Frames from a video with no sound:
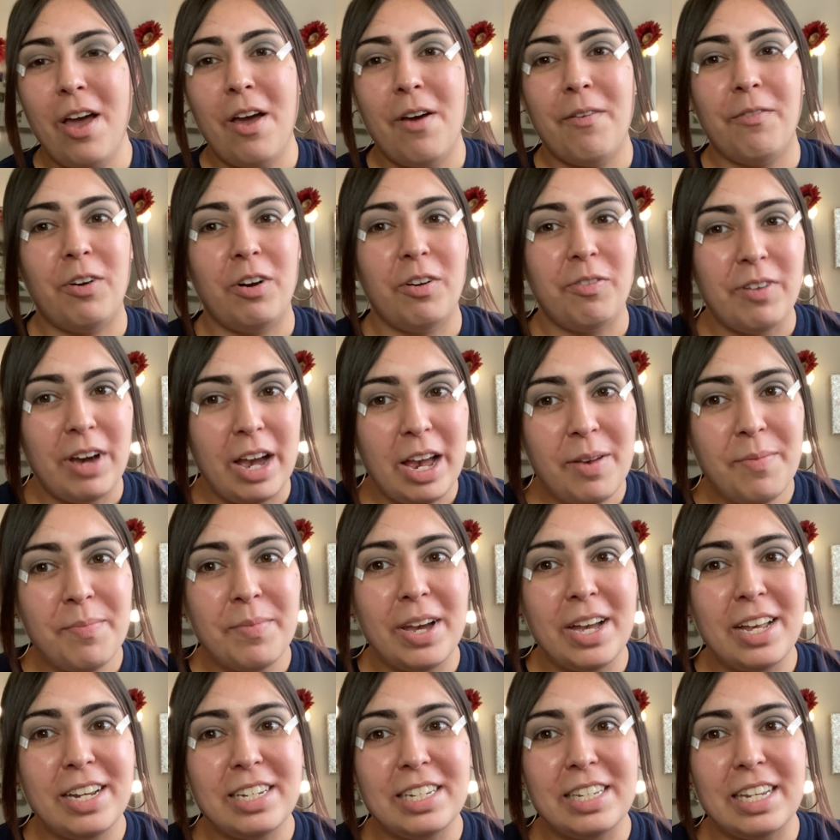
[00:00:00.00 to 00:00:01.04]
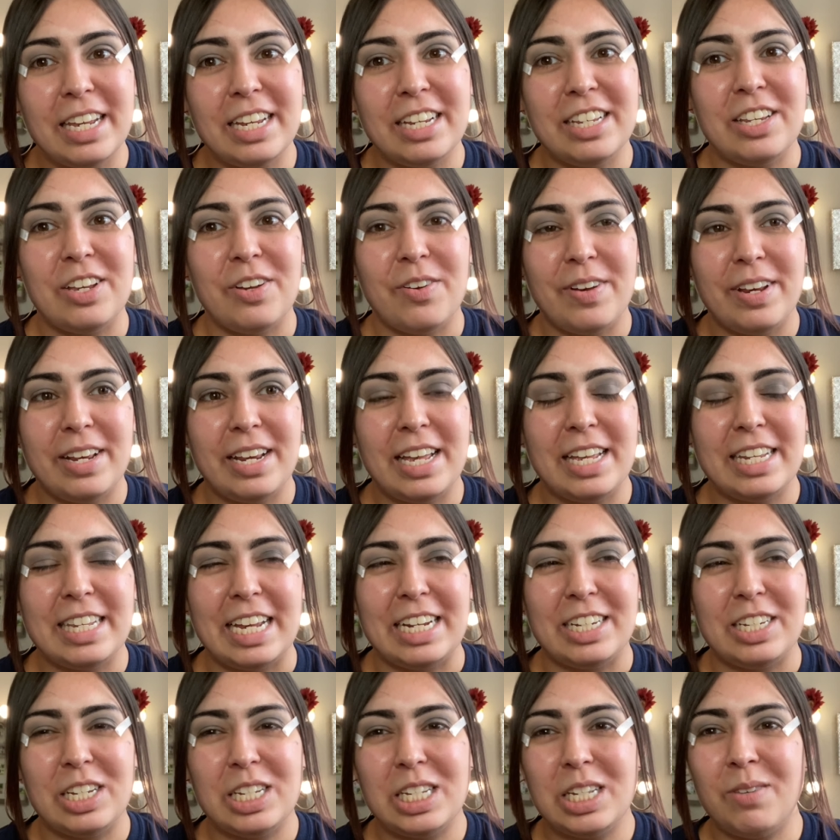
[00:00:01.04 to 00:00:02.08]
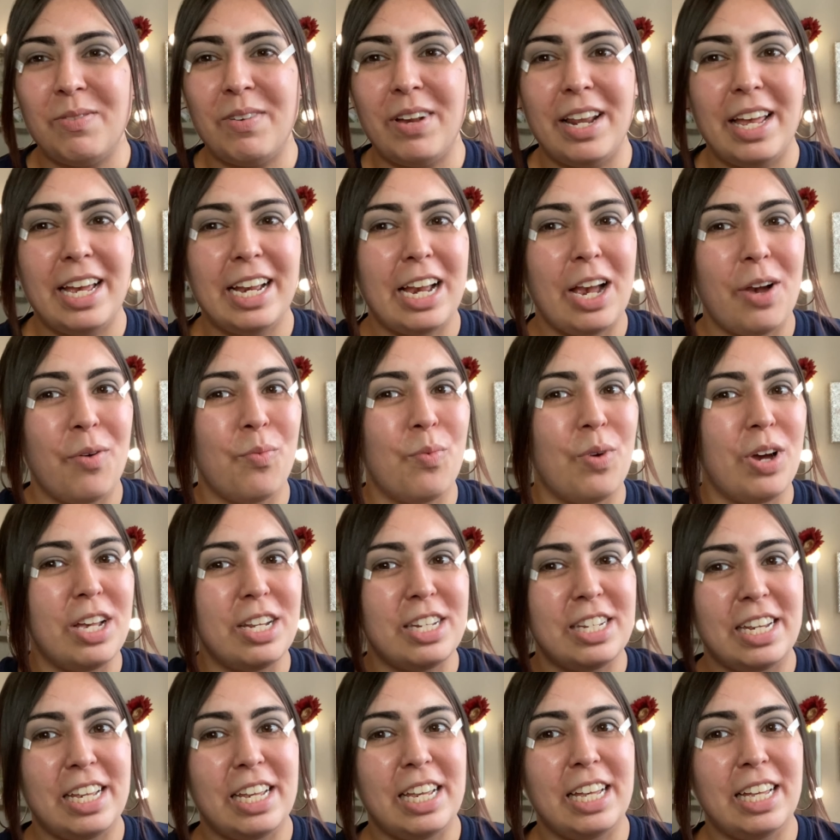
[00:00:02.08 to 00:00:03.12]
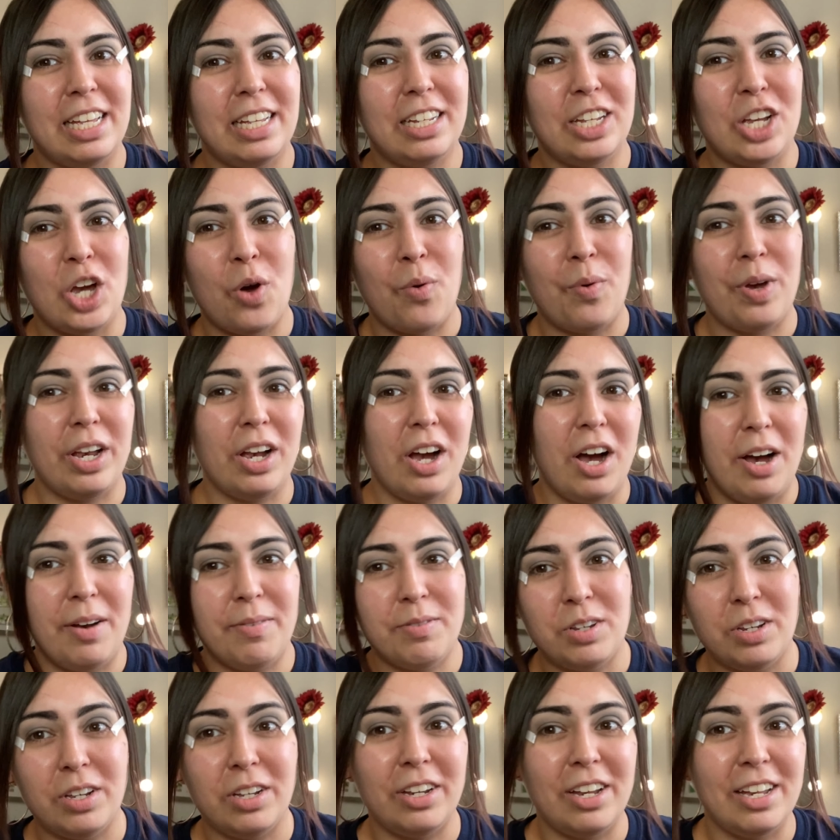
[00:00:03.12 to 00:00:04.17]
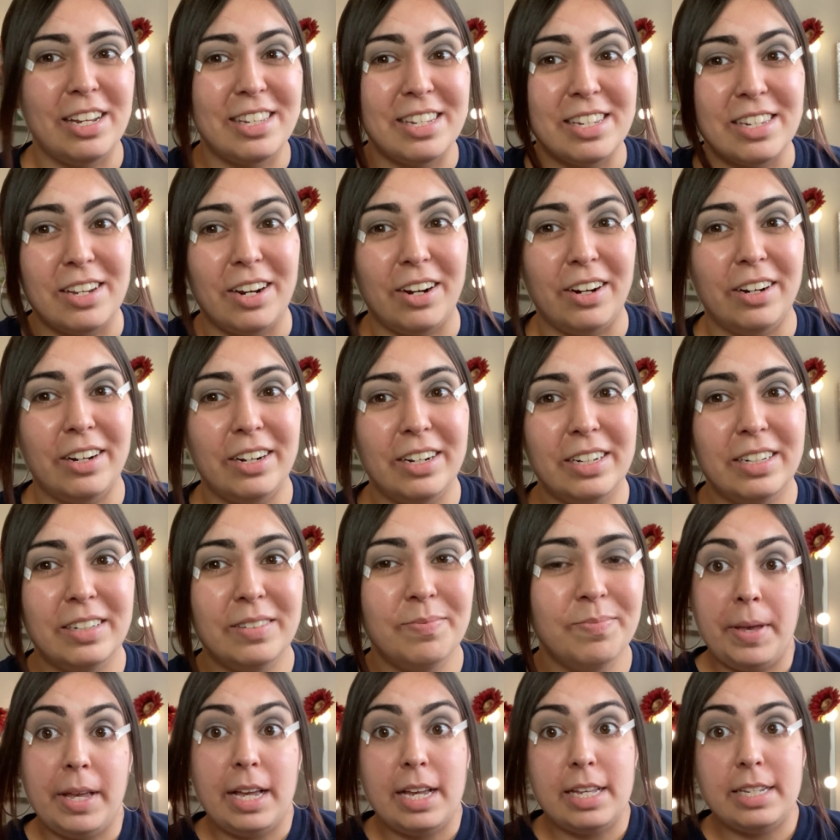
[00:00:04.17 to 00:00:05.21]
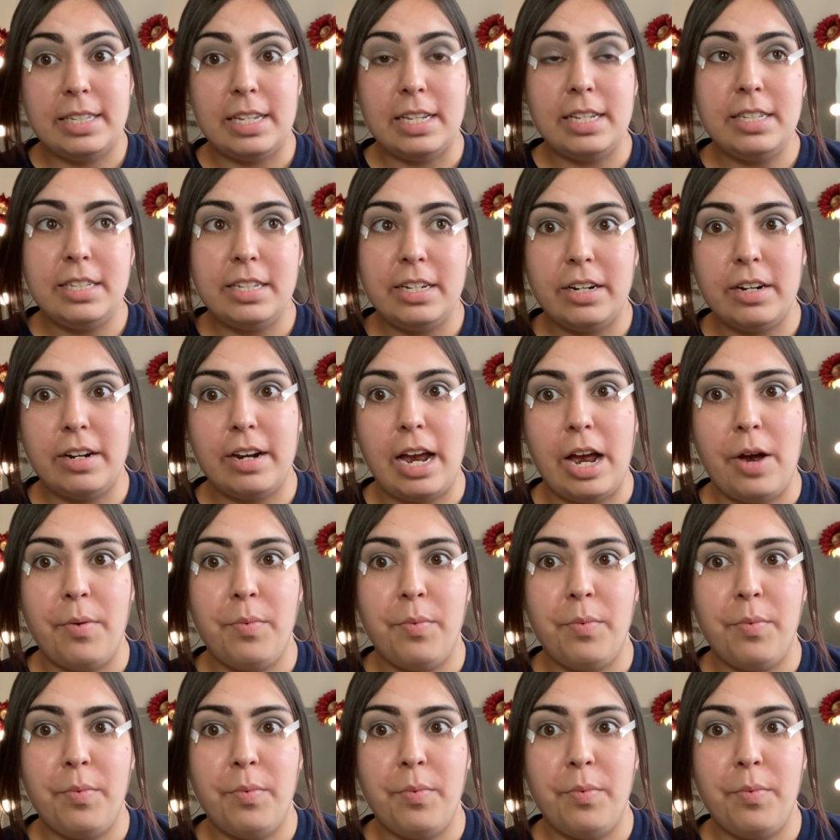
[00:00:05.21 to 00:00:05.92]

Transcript: for 5 months like doing this, I just felt like I wasn't going off to a good start, because this year I